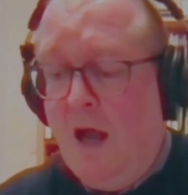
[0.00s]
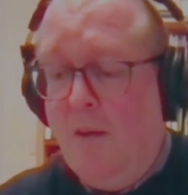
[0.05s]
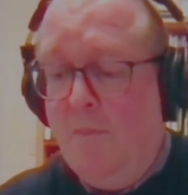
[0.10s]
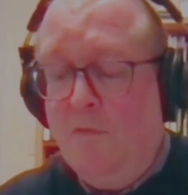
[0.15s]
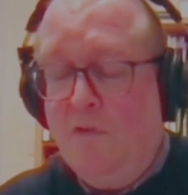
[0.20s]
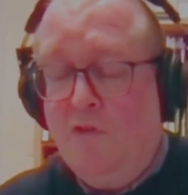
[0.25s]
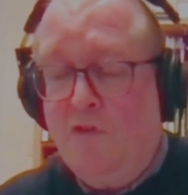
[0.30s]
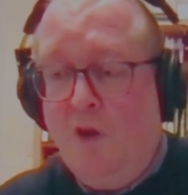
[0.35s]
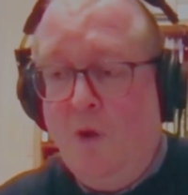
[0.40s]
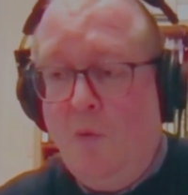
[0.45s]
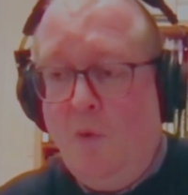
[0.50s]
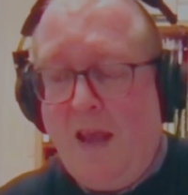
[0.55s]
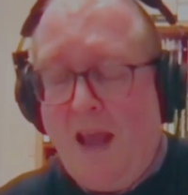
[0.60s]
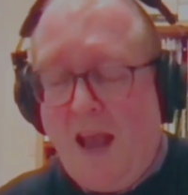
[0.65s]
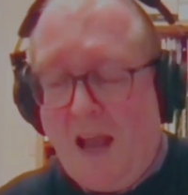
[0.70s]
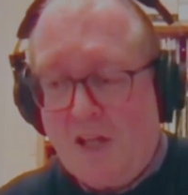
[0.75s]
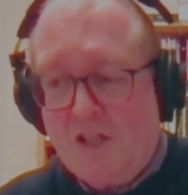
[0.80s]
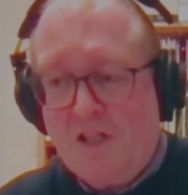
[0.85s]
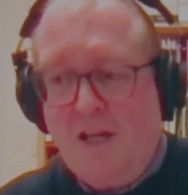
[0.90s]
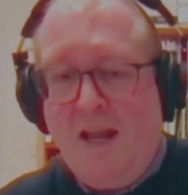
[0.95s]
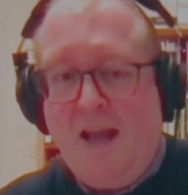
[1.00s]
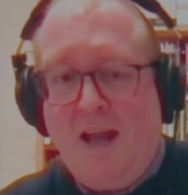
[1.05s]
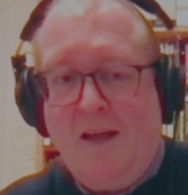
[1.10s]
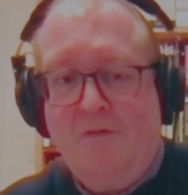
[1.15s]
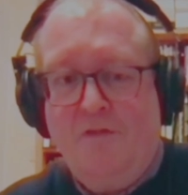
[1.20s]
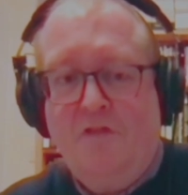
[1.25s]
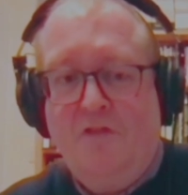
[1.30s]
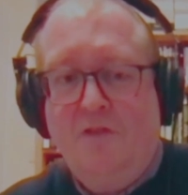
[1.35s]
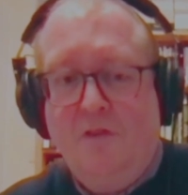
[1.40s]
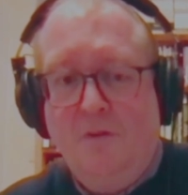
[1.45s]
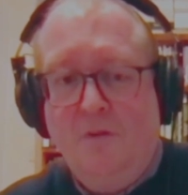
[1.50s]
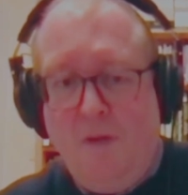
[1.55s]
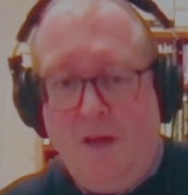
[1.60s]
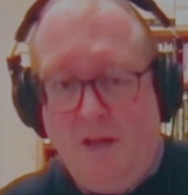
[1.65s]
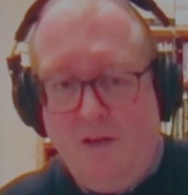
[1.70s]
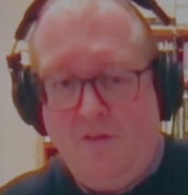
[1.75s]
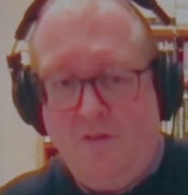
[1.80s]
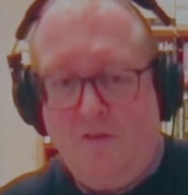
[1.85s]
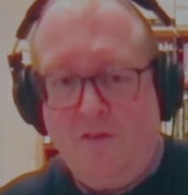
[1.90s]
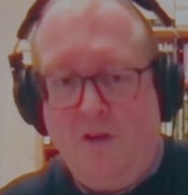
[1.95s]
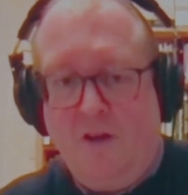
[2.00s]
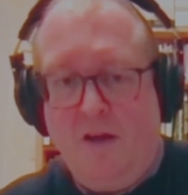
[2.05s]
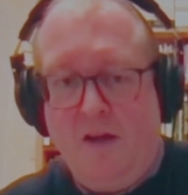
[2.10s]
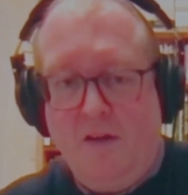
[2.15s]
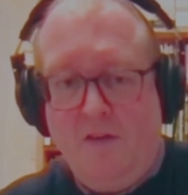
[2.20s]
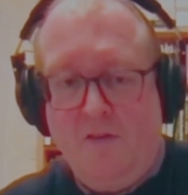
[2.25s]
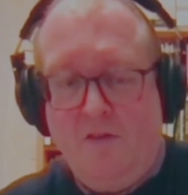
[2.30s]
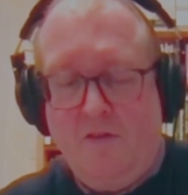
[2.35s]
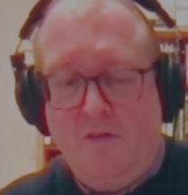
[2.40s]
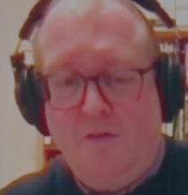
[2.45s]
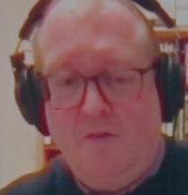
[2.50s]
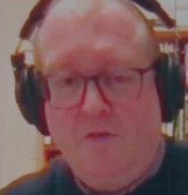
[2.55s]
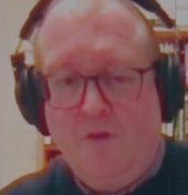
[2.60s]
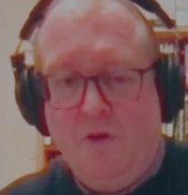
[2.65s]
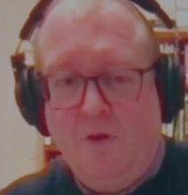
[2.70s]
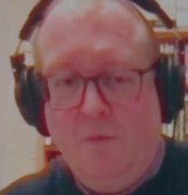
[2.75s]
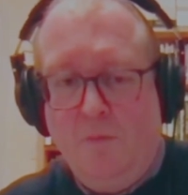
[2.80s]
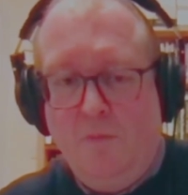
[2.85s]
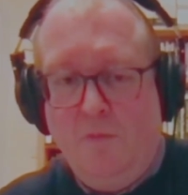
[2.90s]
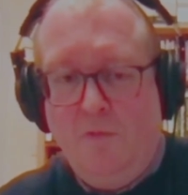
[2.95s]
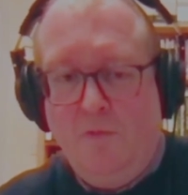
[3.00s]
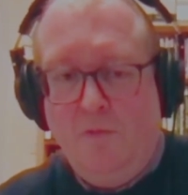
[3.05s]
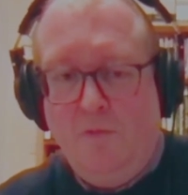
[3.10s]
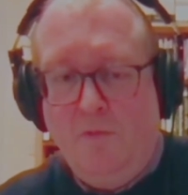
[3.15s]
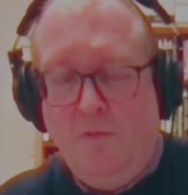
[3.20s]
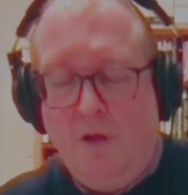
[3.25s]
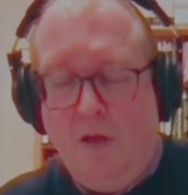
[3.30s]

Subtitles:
So we actually have some insights from